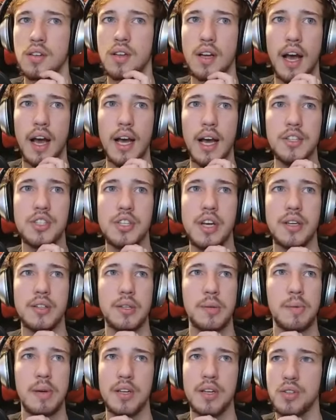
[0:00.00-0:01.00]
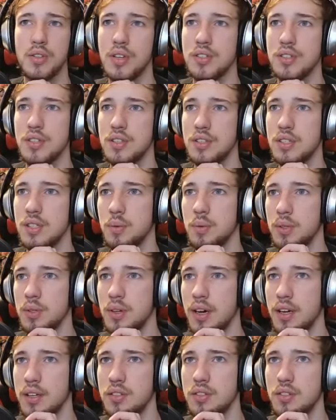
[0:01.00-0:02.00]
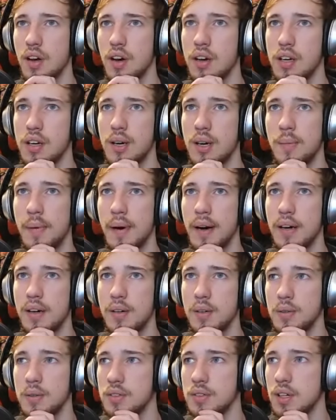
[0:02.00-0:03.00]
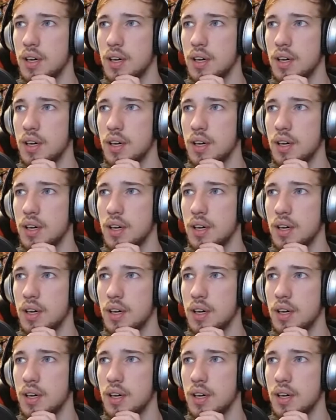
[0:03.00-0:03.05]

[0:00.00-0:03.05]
I'd genuinely be interested to see what you guys thought about.